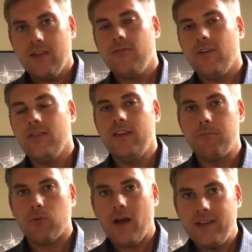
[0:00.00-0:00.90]
if
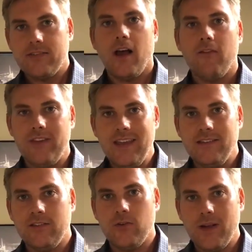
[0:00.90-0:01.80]
the price of the
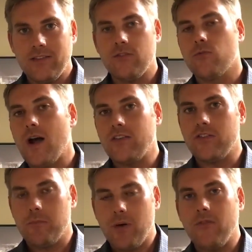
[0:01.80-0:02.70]
EC2 instance
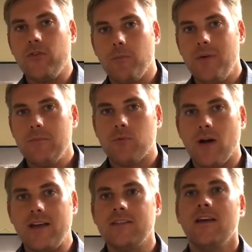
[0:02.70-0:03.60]
rises above your bid
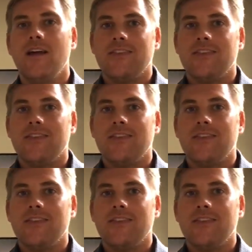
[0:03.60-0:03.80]
price,